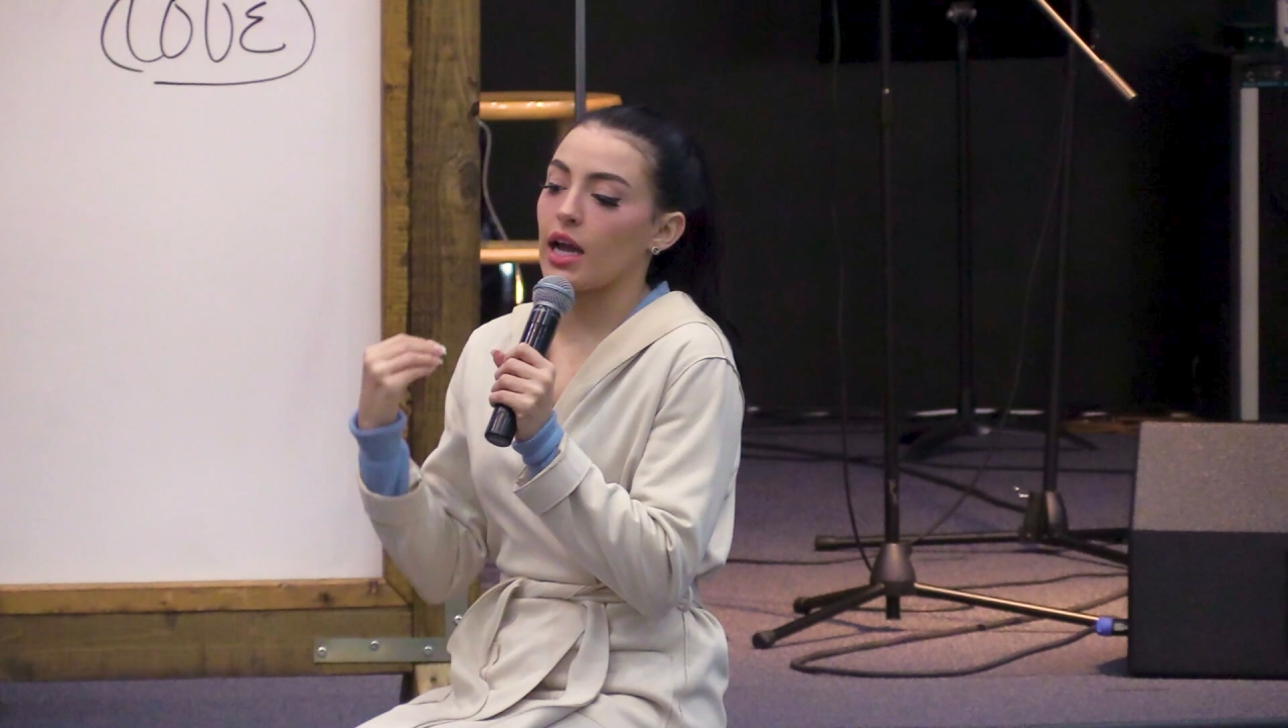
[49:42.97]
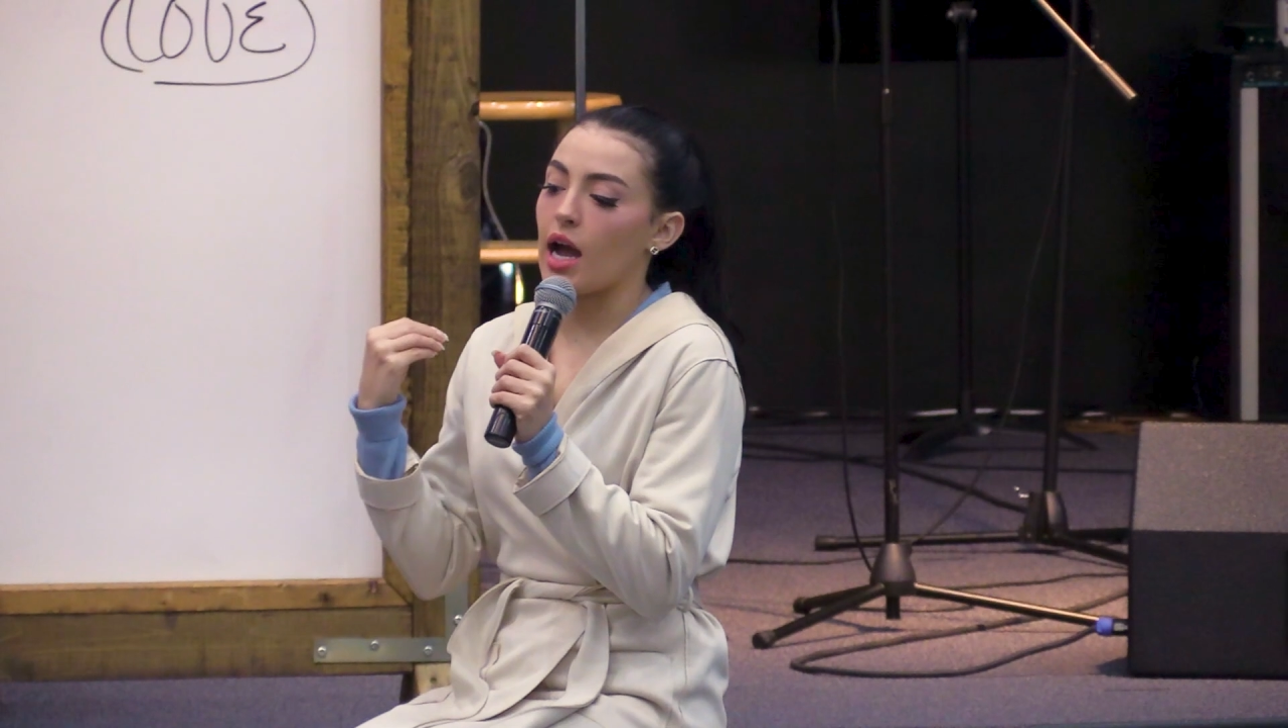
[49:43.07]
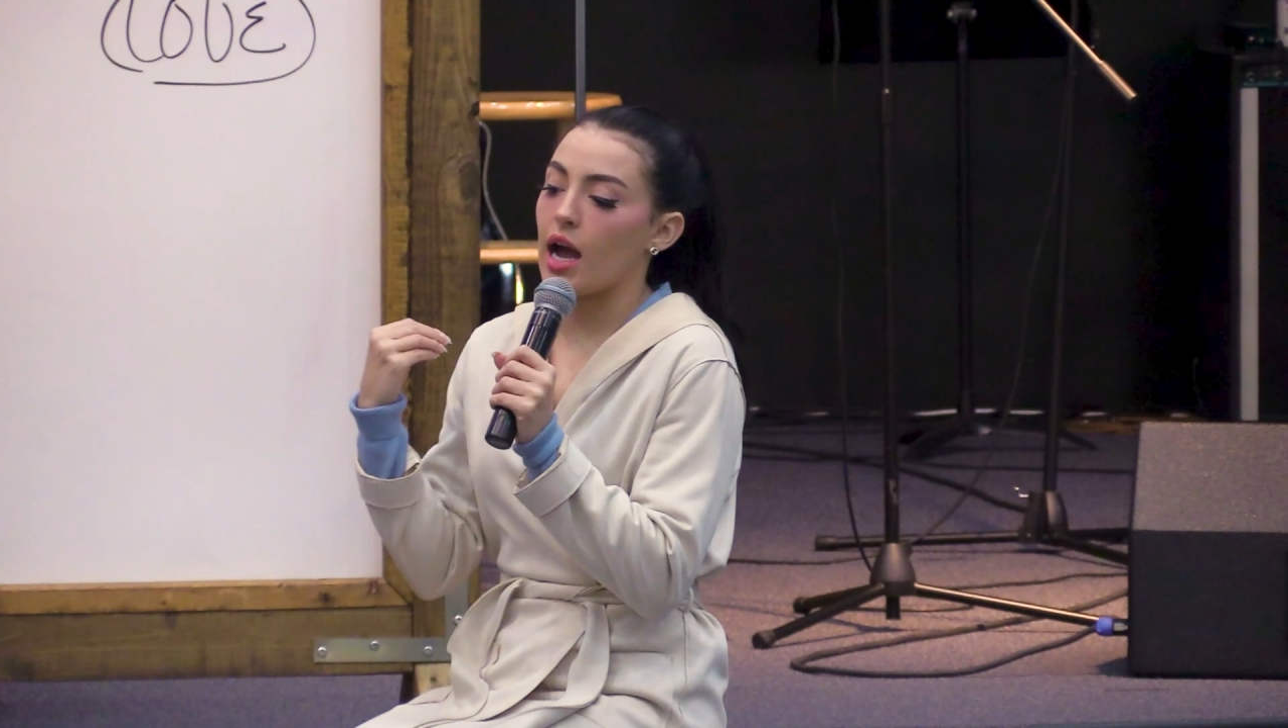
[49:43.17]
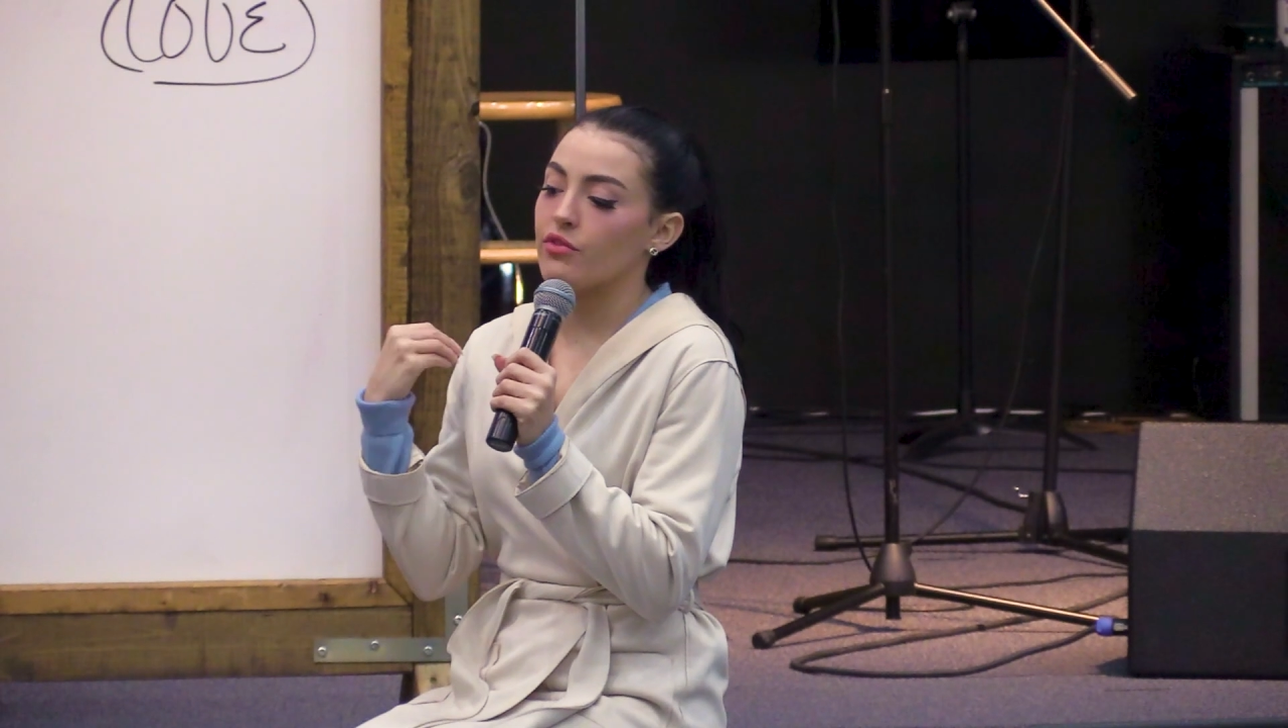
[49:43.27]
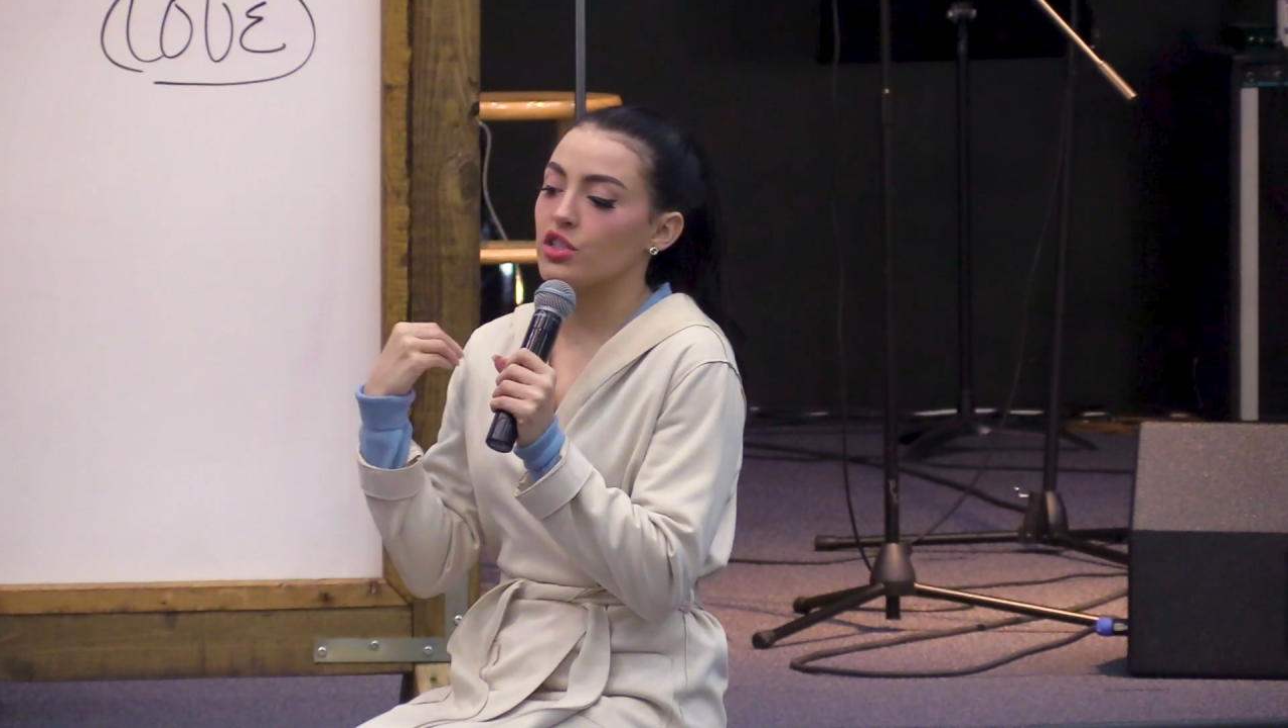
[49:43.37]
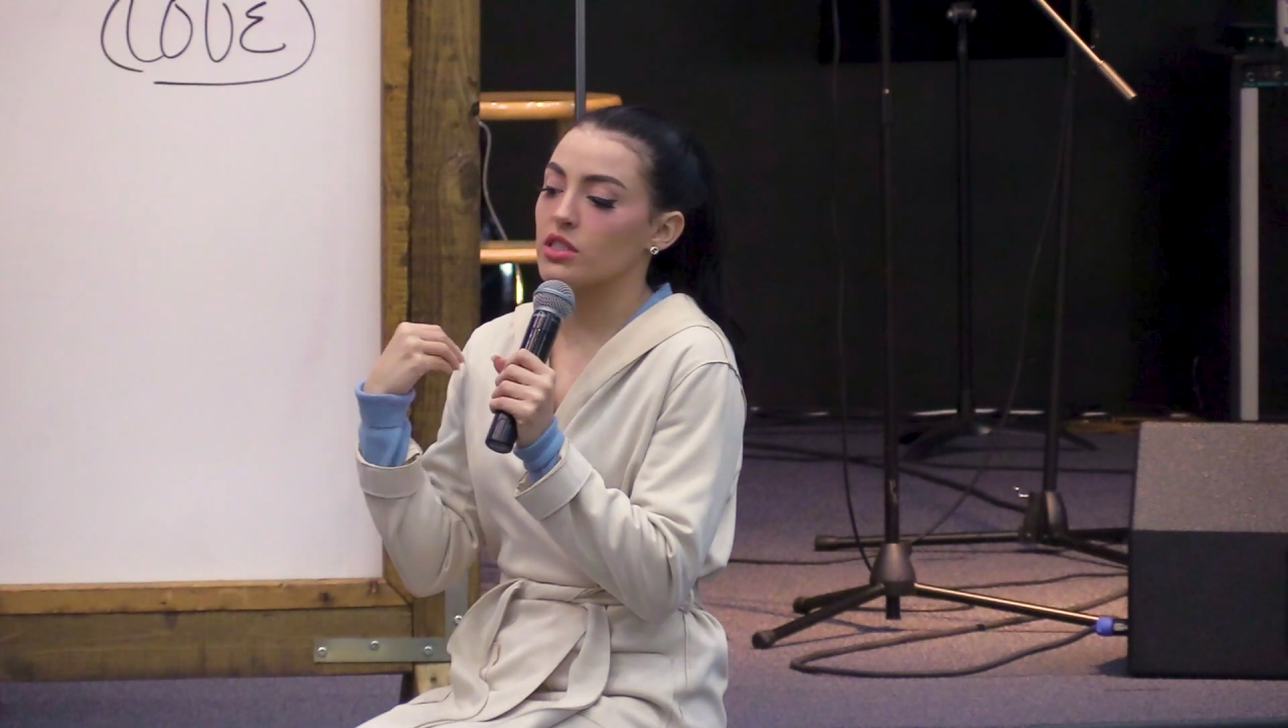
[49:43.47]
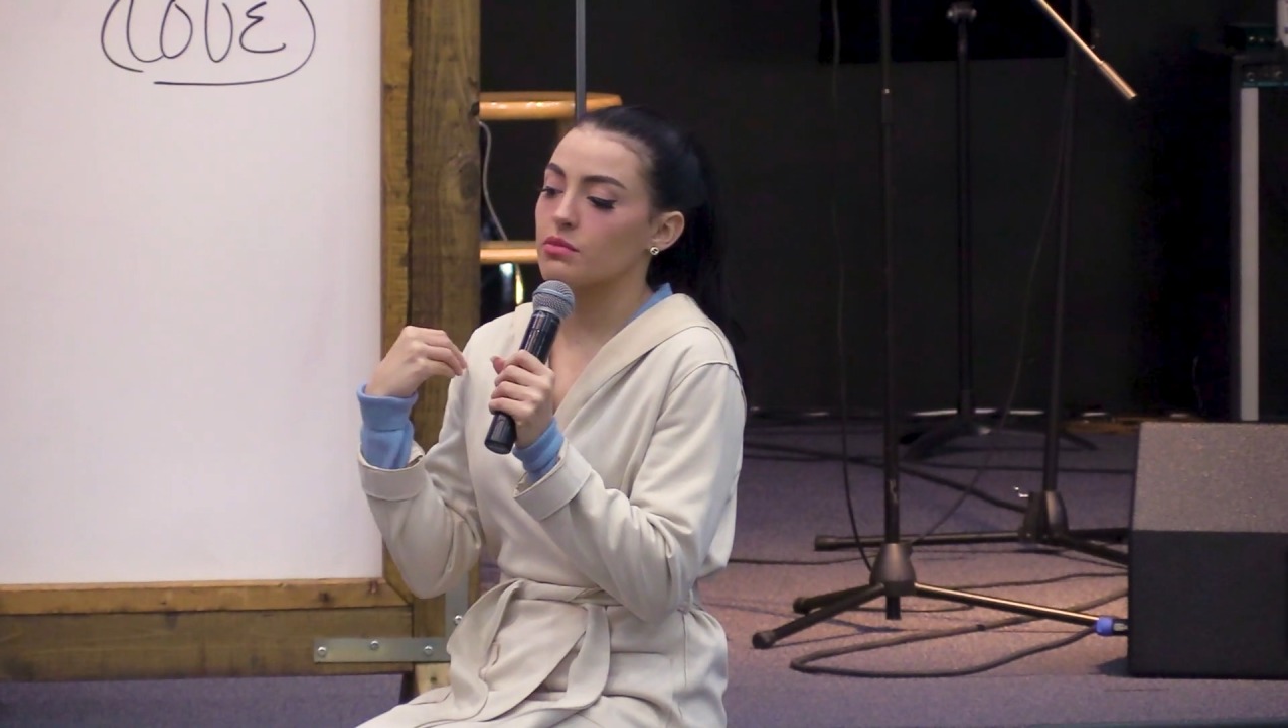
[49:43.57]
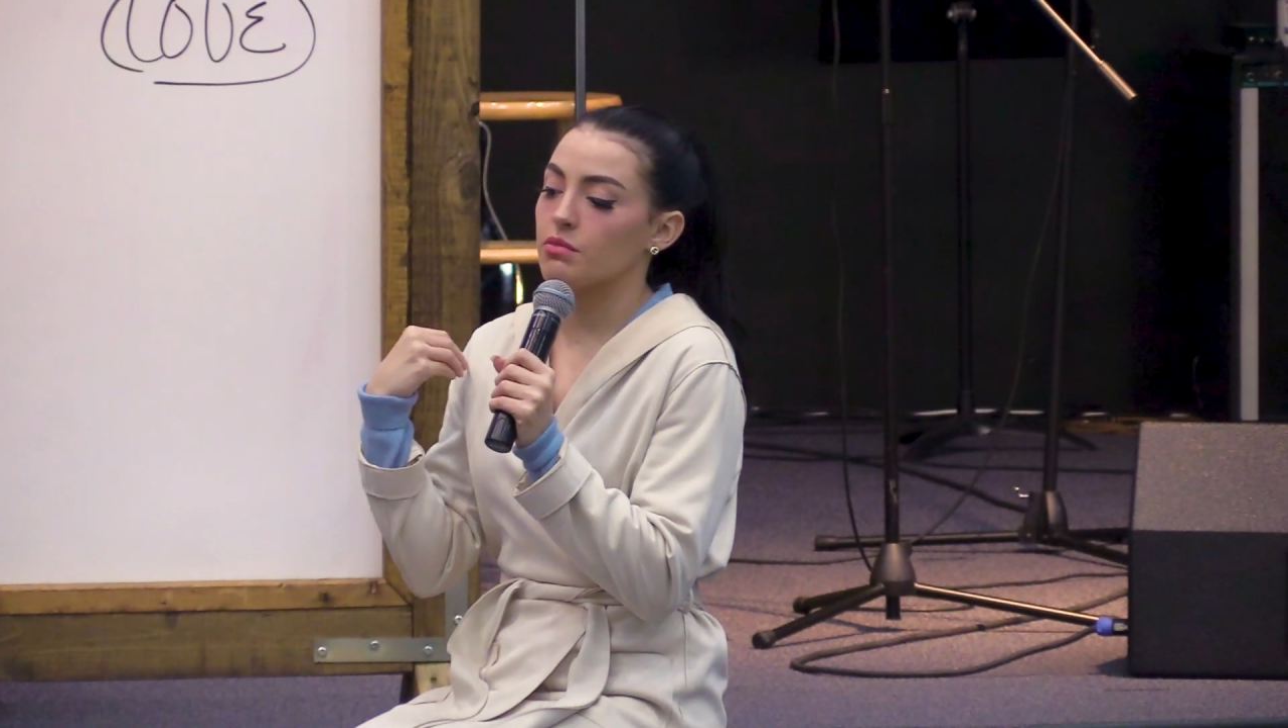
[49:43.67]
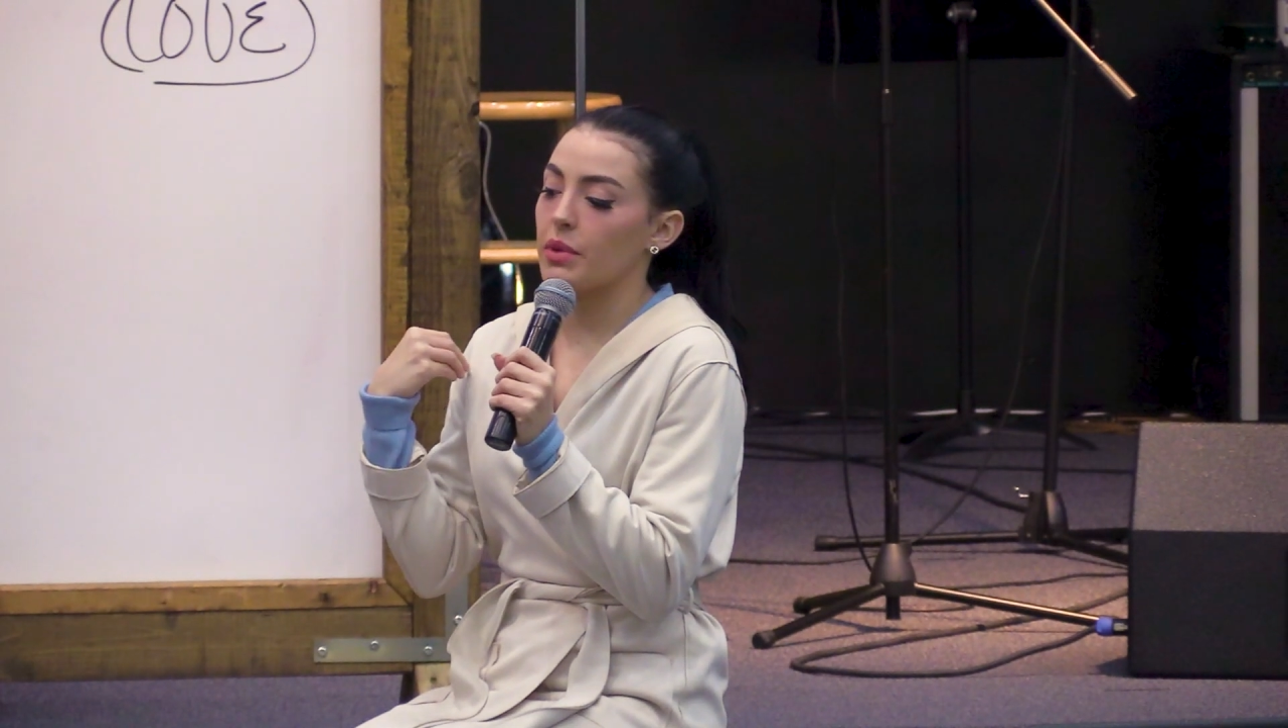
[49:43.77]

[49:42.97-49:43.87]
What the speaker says: I've just